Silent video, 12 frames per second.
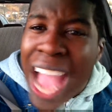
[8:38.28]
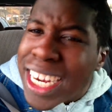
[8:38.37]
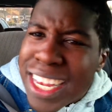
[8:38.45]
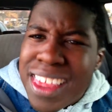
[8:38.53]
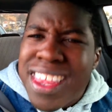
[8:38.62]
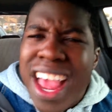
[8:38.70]

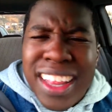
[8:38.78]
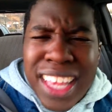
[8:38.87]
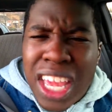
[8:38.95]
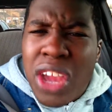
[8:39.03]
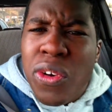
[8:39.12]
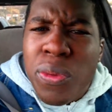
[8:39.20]
I just
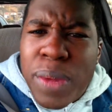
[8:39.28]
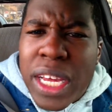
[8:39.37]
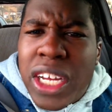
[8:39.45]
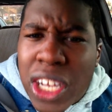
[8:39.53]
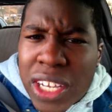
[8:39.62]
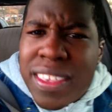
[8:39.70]
thought that it would
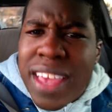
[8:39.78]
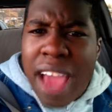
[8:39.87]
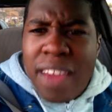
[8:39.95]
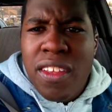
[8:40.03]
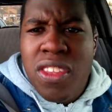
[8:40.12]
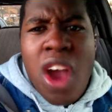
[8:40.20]
be a good
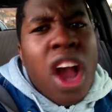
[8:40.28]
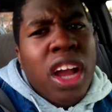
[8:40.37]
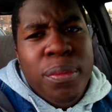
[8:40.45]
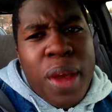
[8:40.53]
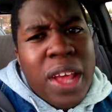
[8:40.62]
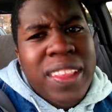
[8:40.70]
time to
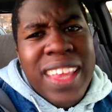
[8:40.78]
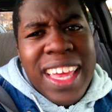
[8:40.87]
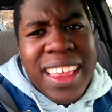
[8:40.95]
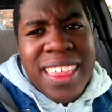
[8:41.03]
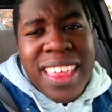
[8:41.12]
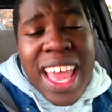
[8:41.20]
talk about
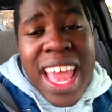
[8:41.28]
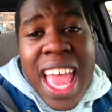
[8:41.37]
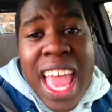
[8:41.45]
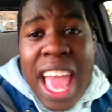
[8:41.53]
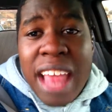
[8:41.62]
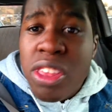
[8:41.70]
this.
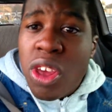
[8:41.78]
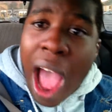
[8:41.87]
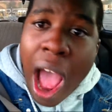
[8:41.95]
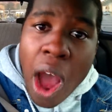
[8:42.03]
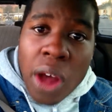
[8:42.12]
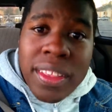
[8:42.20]
And
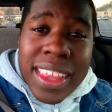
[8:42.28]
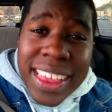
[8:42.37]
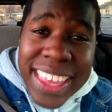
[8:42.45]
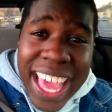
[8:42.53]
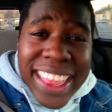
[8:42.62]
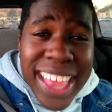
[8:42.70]
so I hope
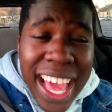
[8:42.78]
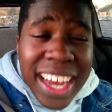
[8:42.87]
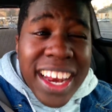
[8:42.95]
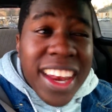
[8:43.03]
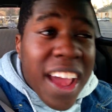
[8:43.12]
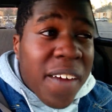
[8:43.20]
this gets
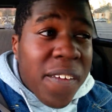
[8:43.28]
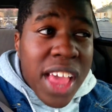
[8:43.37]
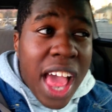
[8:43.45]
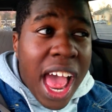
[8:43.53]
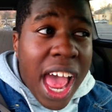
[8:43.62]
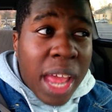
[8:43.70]
out
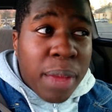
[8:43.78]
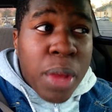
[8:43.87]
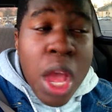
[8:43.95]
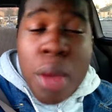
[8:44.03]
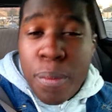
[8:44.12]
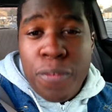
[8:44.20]
enough
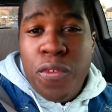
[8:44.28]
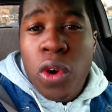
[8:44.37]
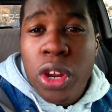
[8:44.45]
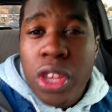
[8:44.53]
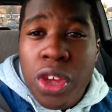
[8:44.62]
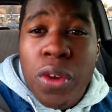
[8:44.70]
time
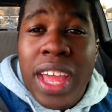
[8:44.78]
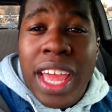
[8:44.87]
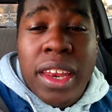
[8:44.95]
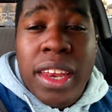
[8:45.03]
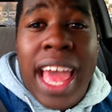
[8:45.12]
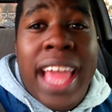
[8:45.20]
before you
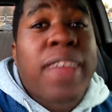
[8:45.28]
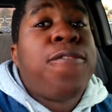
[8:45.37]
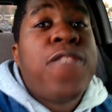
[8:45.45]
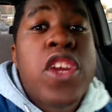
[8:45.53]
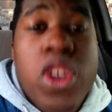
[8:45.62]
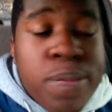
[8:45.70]
get
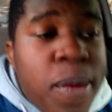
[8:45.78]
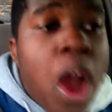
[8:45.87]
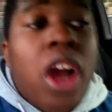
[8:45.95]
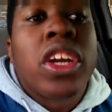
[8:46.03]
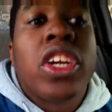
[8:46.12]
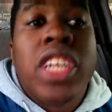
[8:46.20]

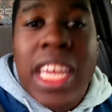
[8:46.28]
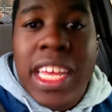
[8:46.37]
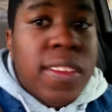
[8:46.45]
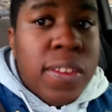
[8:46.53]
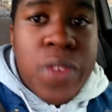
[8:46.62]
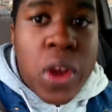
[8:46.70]
fear-mongered
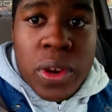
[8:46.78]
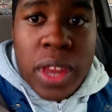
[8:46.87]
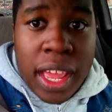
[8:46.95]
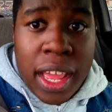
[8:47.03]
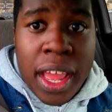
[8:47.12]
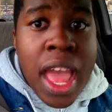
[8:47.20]
into
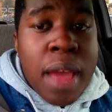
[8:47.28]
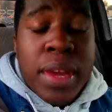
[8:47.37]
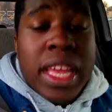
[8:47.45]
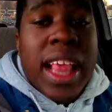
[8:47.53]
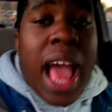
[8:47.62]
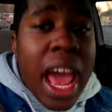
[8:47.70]
voting.
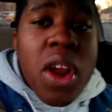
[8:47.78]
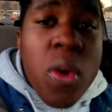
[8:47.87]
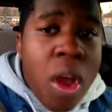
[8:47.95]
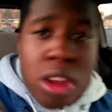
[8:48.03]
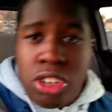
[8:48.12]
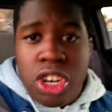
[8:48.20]
Because I
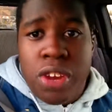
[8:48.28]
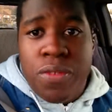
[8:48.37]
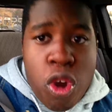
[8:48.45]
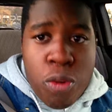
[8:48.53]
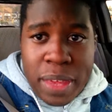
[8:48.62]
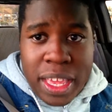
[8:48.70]
don't want you
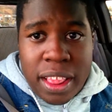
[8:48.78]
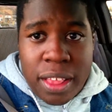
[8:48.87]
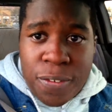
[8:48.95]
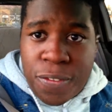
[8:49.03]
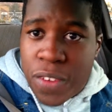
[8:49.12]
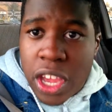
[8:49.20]
to vote
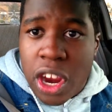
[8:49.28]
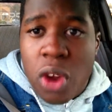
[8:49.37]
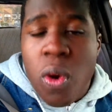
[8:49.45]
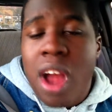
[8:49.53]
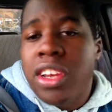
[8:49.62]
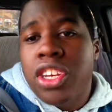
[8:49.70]
because of
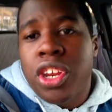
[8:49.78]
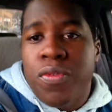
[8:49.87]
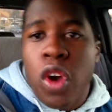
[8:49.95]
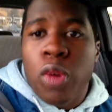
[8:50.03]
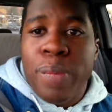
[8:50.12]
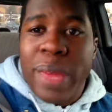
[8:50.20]
fear. I want you
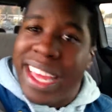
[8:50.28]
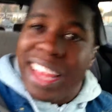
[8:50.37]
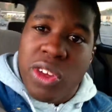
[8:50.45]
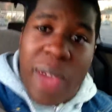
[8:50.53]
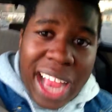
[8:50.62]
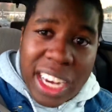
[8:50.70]
to vote
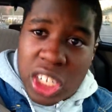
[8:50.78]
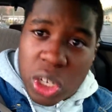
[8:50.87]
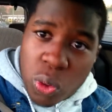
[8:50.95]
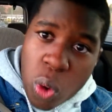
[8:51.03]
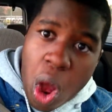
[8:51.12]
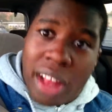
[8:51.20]
because you
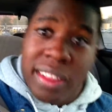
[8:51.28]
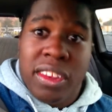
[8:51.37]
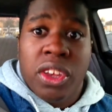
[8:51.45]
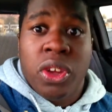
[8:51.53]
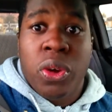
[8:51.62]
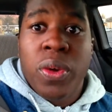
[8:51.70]
actually
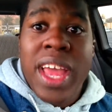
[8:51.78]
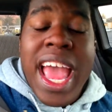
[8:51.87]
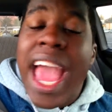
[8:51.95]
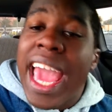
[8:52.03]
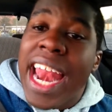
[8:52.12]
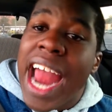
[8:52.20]
want to.
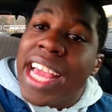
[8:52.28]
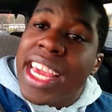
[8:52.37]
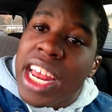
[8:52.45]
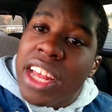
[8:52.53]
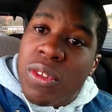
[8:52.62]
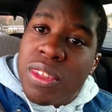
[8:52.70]
And I
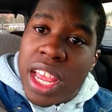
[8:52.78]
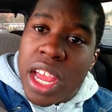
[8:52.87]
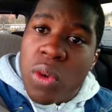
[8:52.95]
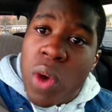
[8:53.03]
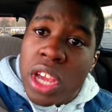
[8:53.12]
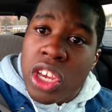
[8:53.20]
can
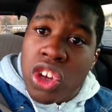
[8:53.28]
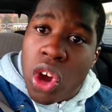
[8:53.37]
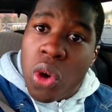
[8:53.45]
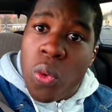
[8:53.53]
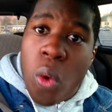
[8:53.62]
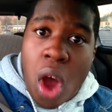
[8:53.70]
understand why you
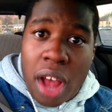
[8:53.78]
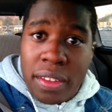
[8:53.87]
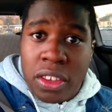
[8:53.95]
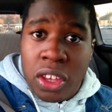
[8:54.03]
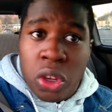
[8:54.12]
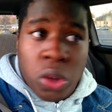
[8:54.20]
don't
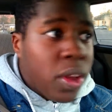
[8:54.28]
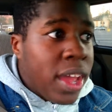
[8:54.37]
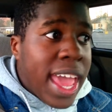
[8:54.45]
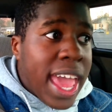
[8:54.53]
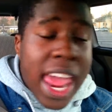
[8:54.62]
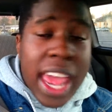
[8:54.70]
want
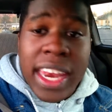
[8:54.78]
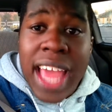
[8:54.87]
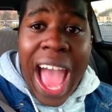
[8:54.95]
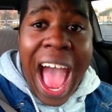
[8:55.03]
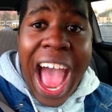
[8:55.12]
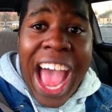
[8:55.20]
to.
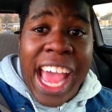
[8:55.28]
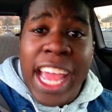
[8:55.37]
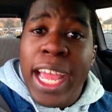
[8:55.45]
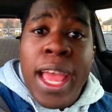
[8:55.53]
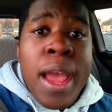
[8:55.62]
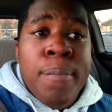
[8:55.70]
And
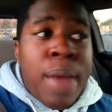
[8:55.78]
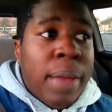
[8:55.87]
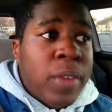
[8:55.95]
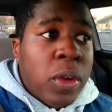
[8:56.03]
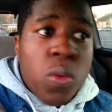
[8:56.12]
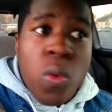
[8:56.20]
I
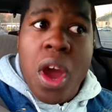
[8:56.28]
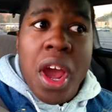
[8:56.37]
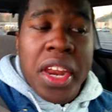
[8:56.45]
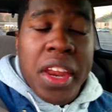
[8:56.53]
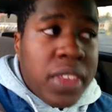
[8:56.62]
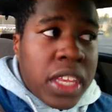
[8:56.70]
might be
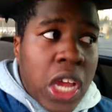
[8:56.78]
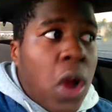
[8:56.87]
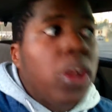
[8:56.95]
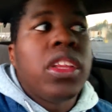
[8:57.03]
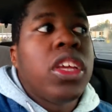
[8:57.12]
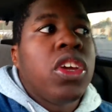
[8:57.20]
one of
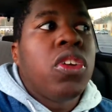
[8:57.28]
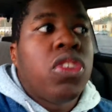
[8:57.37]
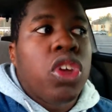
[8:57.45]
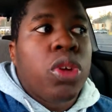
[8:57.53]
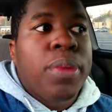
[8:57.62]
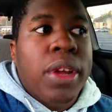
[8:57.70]
the only
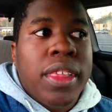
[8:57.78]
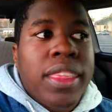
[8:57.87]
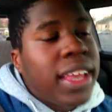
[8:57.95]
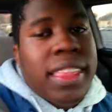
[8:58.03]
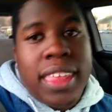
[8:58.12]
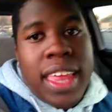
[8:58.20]

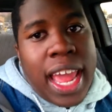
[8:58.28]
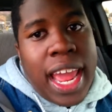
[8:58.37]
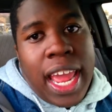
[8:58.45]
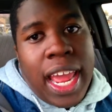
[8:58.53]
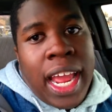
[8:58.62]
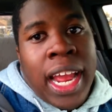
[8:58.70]
YouTubers that's
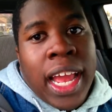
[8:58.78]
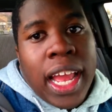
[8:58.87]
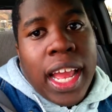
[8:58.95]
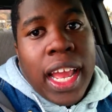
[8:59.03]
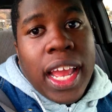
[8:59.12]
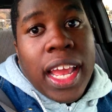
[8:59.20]
saying,
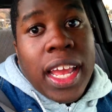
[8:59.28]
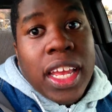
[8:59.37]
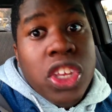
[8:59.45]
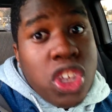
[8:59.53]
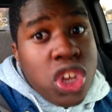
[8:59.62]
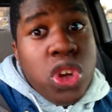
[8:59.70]

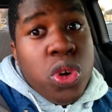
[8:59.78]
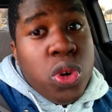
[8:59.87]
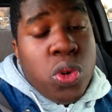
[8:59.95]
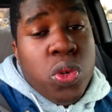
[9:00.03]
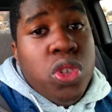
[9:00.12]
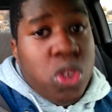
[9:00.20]

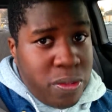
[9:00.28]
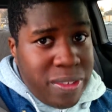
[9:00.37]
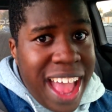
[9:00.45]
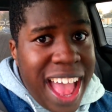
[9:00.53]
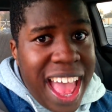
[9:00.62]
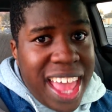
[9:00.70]
you do
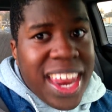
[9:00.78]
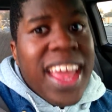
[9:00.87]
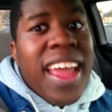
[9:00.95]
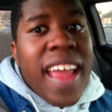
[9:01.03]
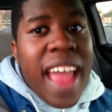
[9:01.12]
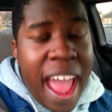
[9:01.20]
not
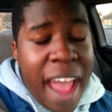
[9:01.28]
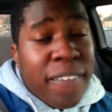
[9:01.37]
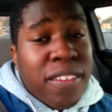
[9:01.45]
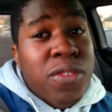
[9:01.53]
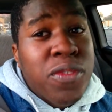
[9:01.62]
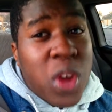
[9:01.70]

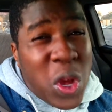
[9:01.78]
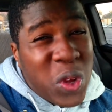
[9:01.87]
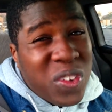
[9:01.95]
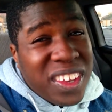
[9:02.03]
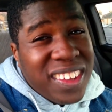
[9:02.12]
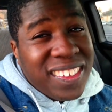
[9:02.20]
have to
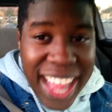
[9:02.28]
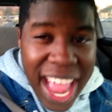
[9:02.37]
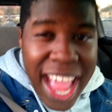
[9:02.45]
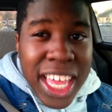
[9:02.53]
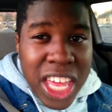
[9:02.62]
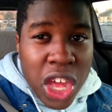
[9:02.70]
vote.
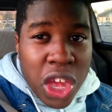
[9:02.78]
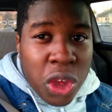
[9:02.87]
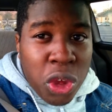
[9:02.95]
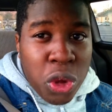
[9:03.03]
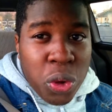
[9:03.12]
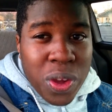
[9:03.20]
Thank
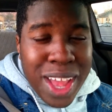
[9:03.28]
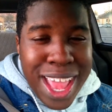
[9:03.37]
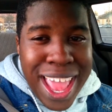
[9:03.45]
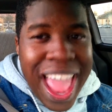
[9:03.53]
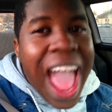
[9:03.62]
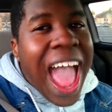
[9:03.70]
you,
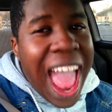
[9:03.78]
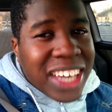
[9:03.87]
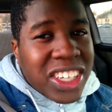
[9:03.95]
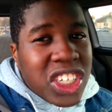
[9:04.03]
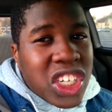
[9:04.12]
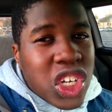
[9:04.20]
and